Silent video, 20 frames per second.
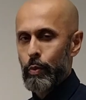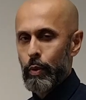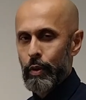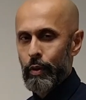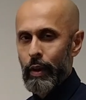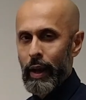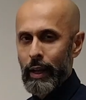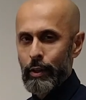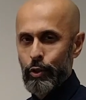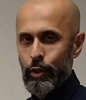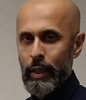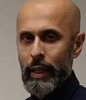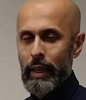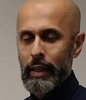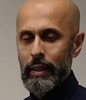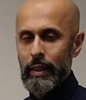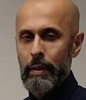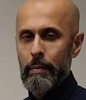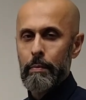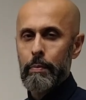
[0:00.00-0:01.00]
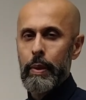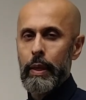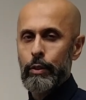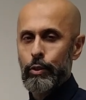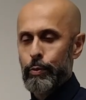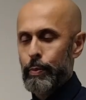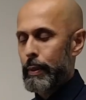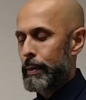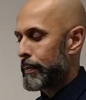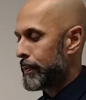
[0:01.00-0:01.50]
where you're actually getting the
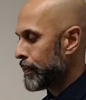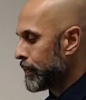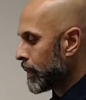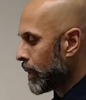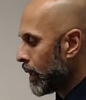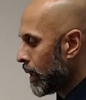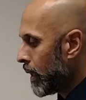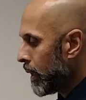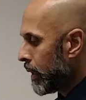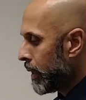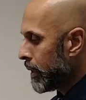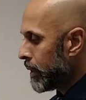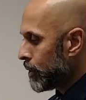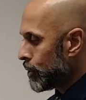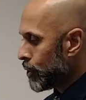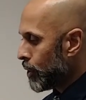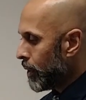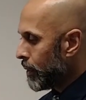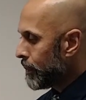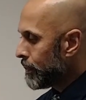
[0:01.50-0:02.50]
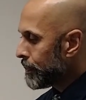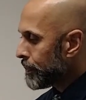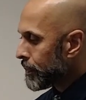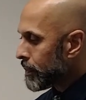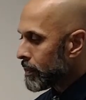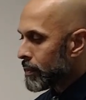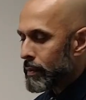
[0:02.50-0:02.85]
impingement. So